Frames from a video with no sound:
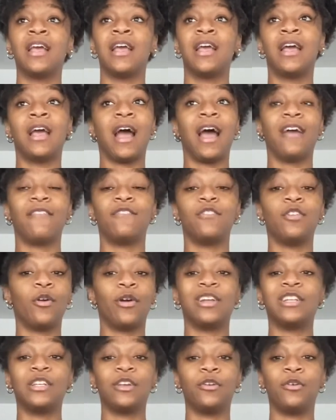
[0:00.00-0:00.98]
I have no
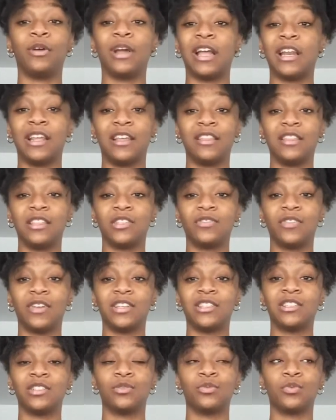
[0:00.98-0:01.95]
idea who any of these
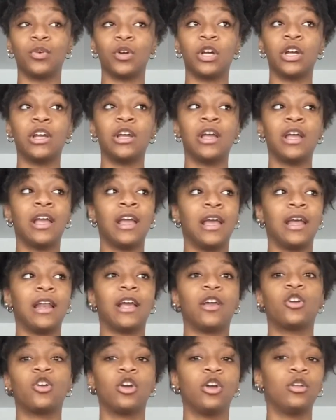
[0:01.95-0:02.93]
faces were, and
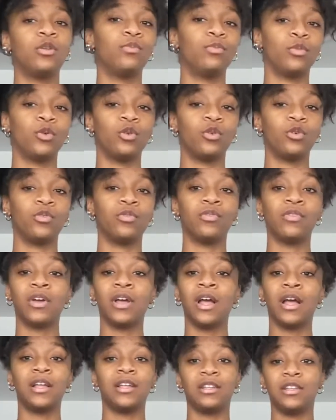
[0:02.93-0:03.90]
I couldn't move
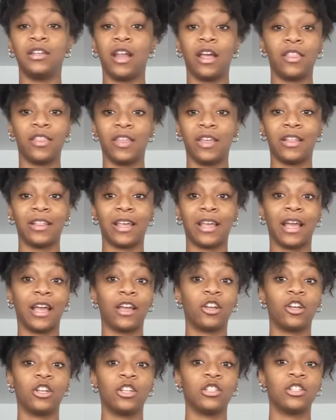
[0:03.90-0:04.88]
nothing. Like I
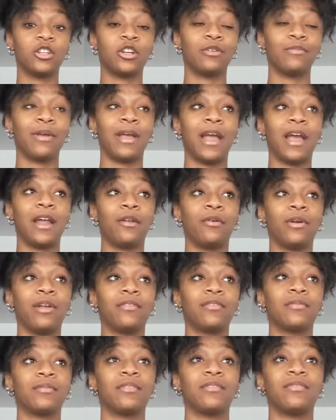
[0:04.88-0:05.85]
couldn't turn my head away
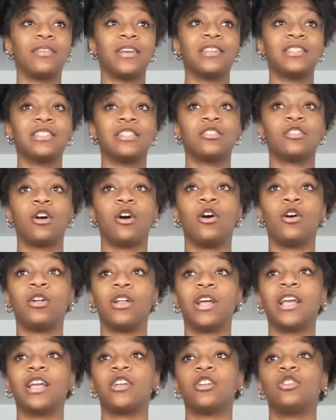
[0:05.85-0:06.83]
from the faces. All
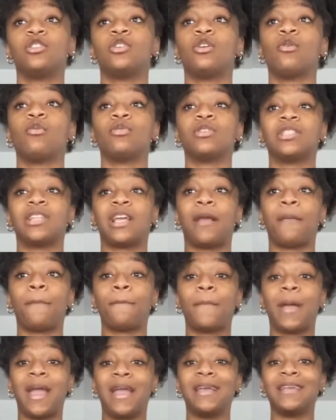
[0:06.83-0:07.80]
I could do was like
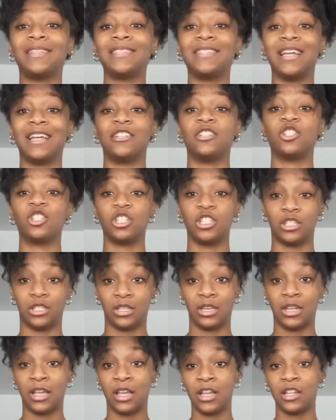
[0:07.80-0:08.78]
pay attention
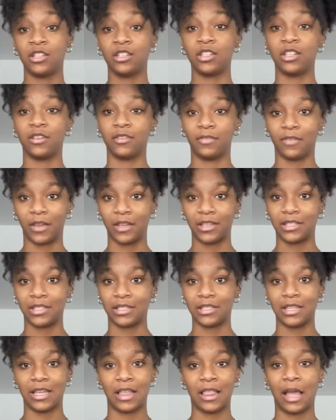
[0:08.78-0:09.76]
to the
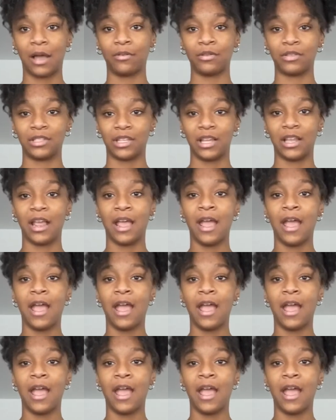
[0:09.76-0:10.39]
faces, and that was it.